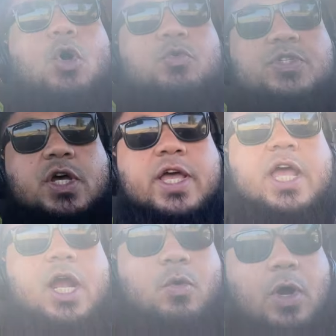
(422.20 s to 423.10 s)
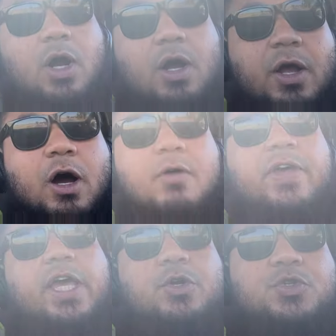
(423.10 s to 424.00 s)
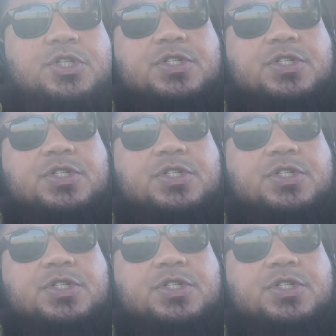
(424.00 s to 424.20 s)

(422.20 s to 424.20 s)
those era of Anderson